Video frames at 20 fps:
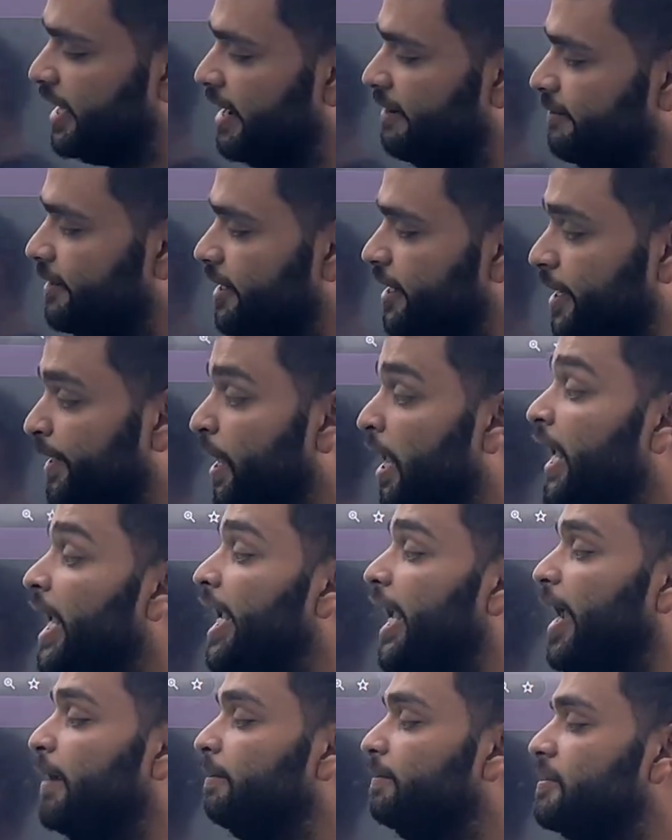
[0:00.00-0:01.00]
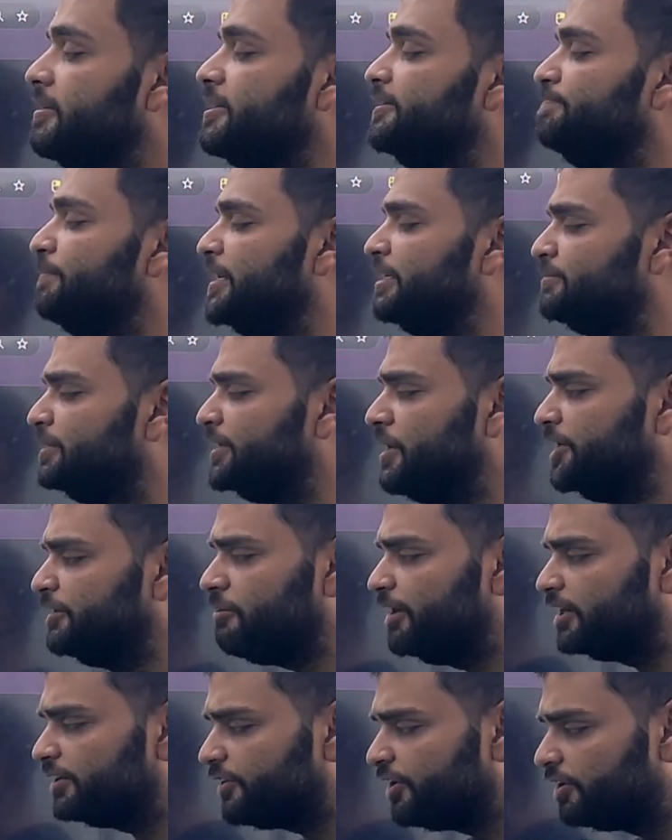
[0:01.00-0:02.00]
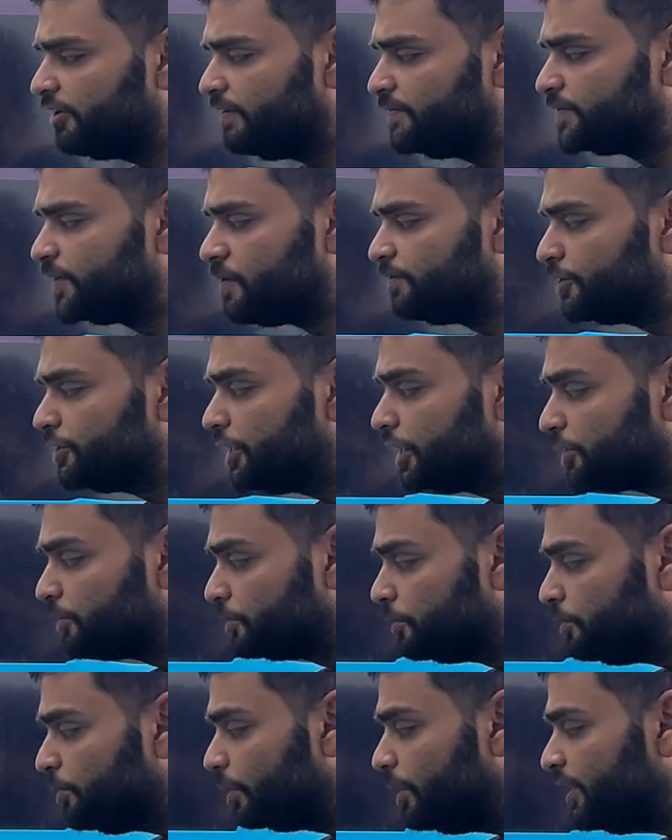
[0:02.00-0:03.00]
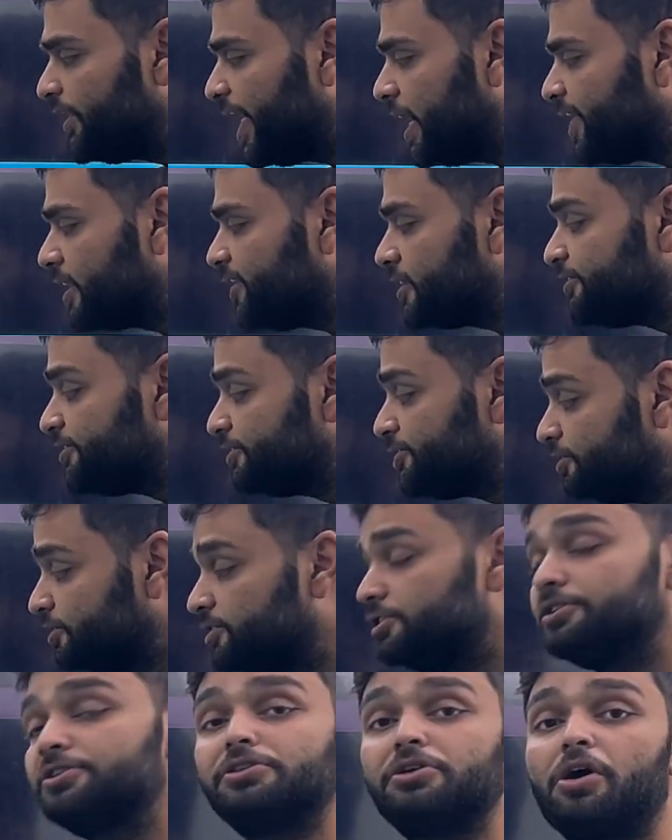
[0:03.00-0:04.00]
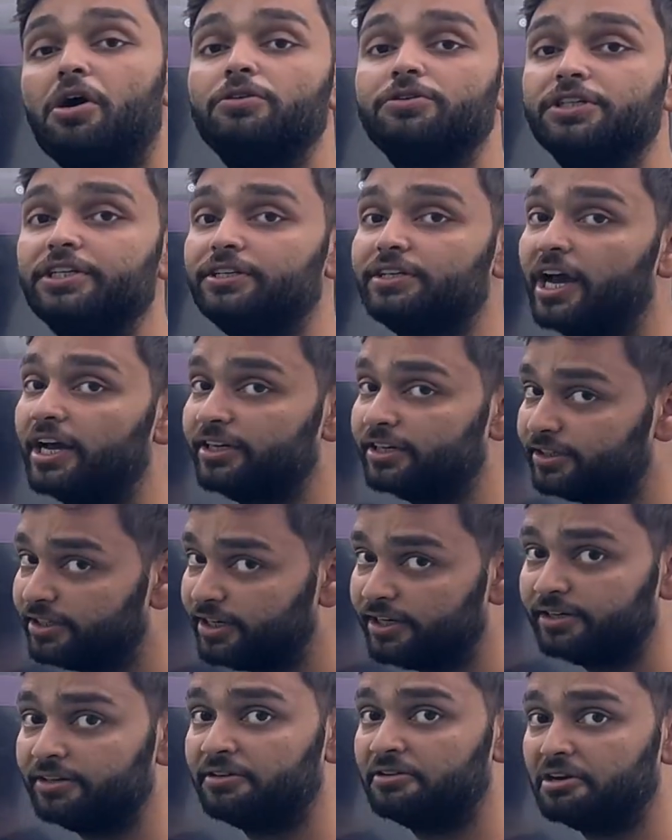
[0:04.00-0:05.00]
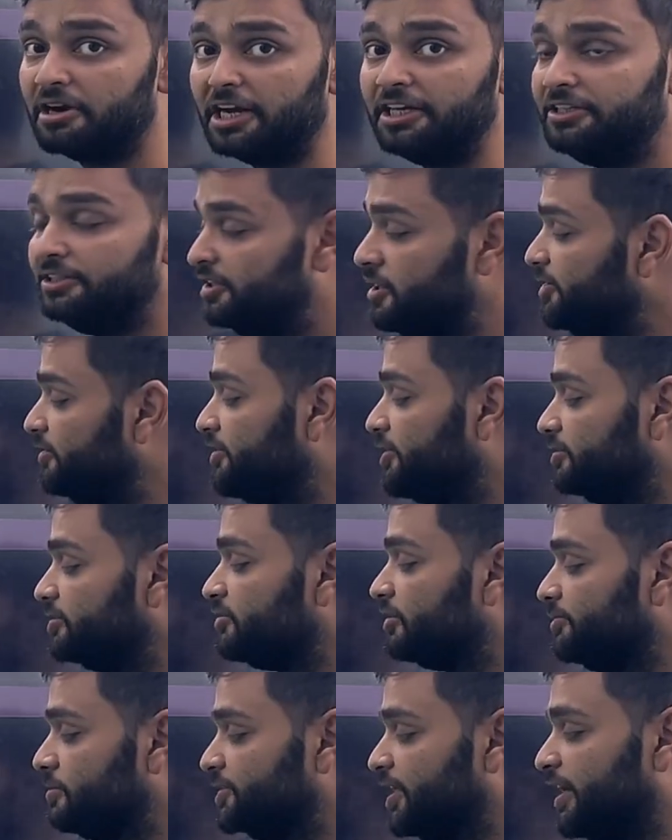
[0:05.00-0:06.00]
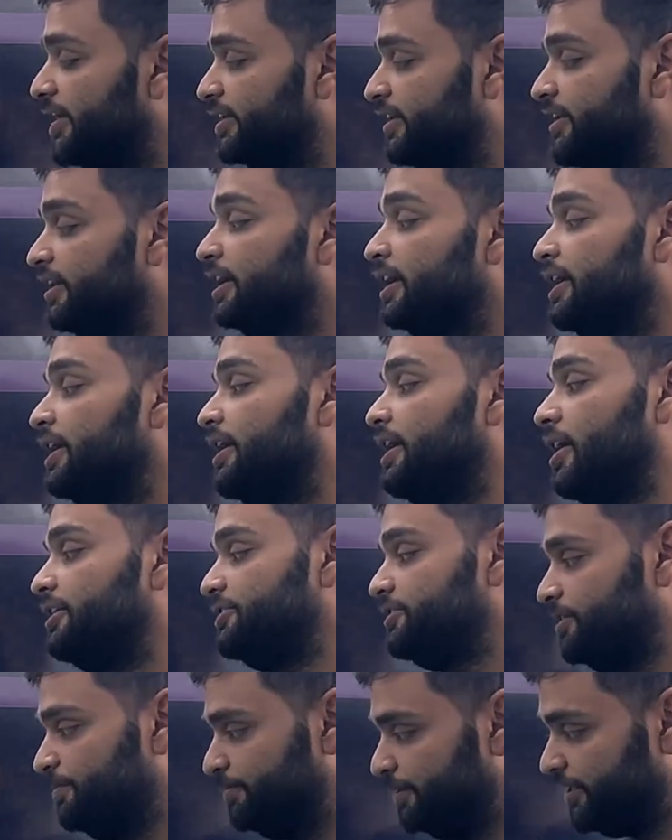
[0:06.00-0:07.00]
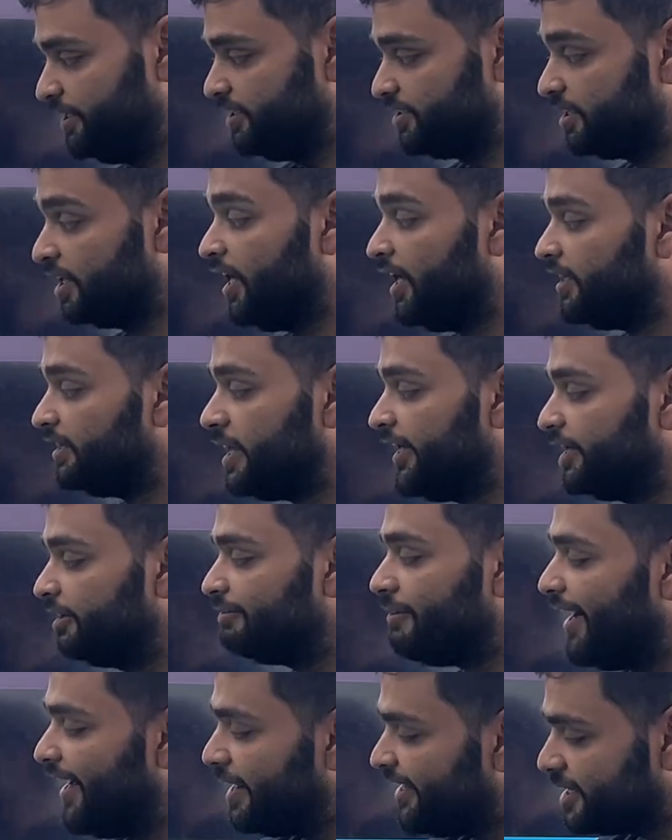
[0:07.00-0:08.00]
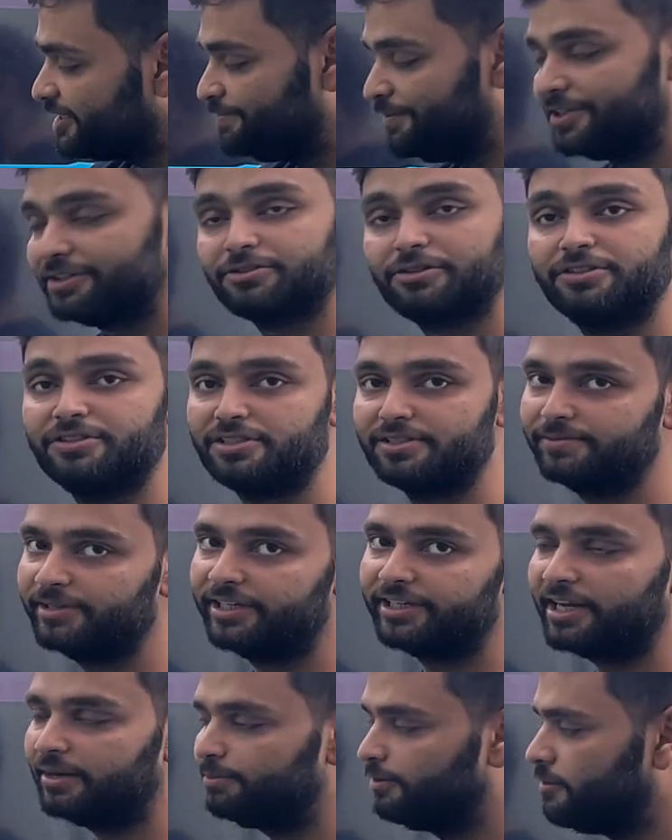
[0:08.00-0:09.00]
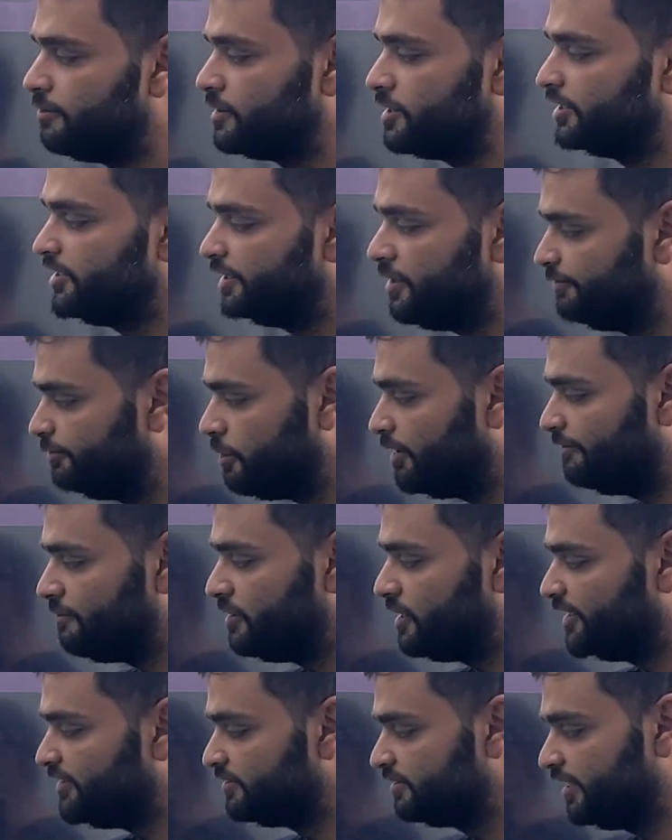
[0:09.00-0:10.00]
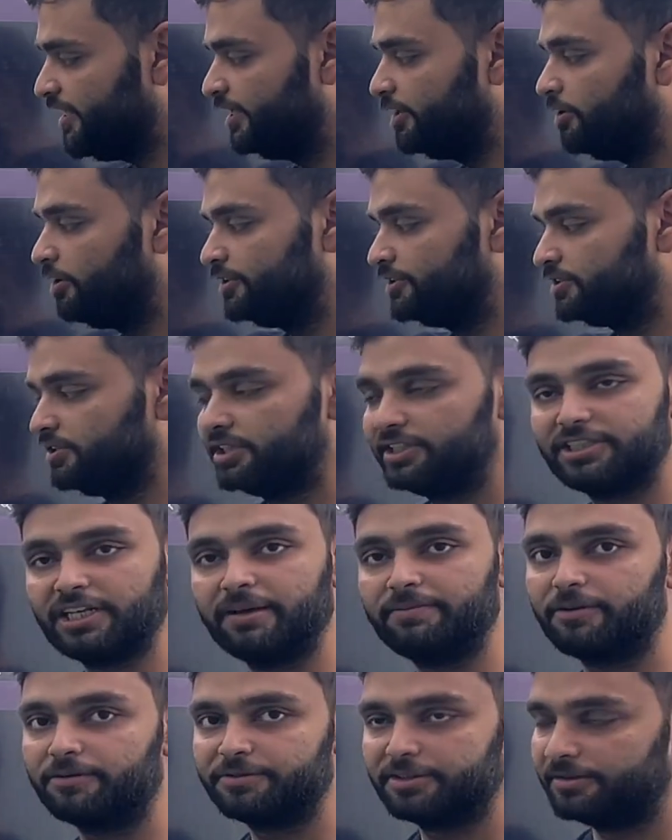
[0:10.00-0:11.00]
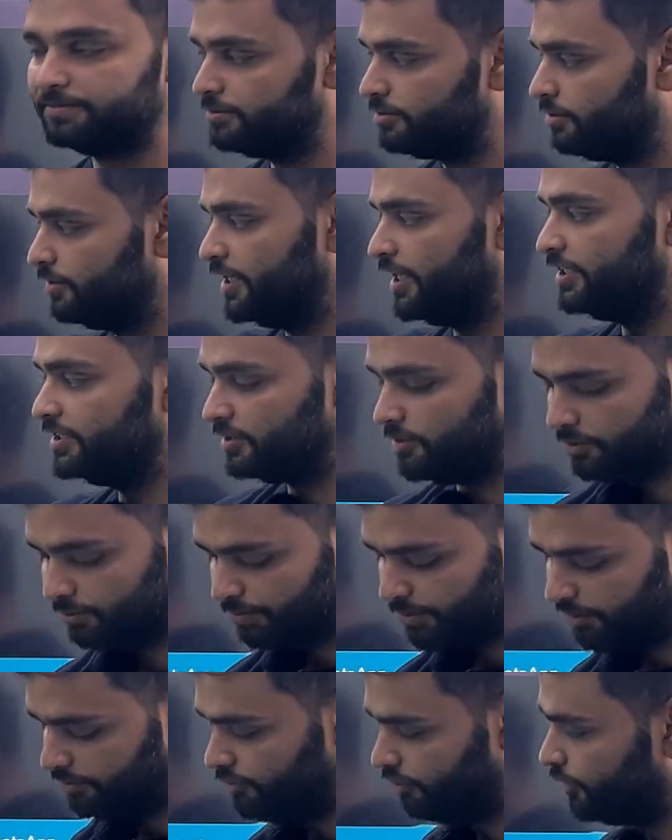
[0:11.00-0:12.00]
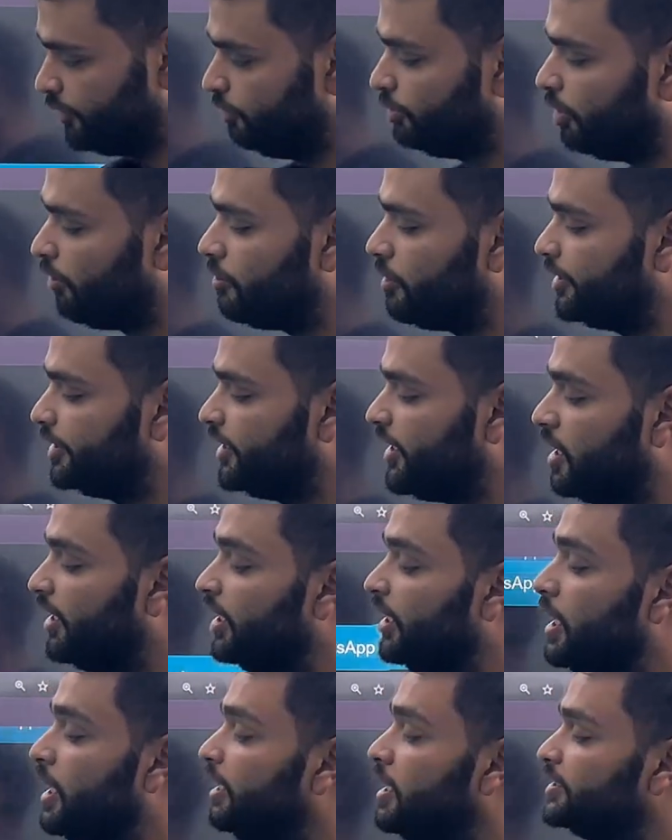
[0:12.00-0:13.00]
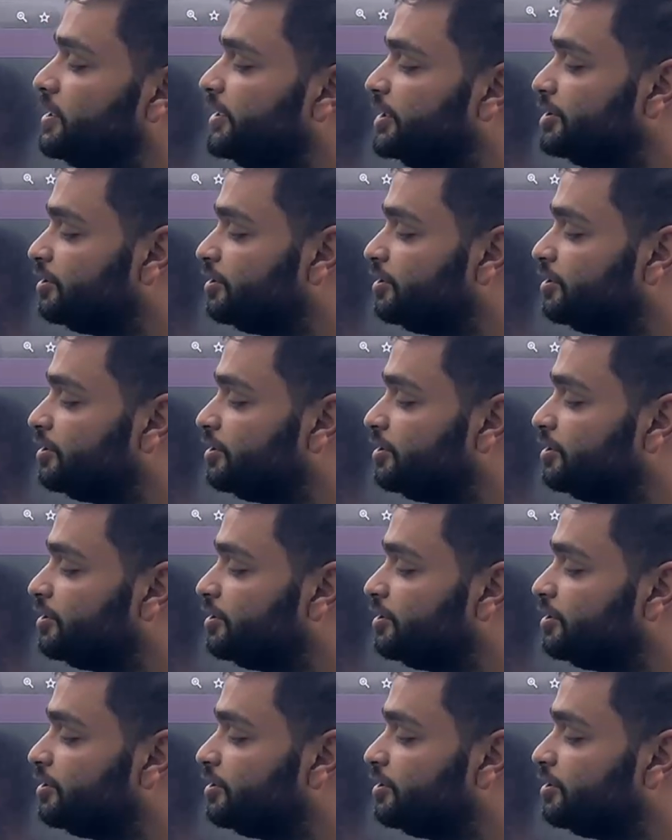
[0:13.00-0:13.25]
have written ABB Ship Management required third officer for their crude oil tanker, 66,990 tons of GRT ship it is. They required experience on similar type of vessel if you have done sailing on this type of ship. So there is an opening for you over here. Sea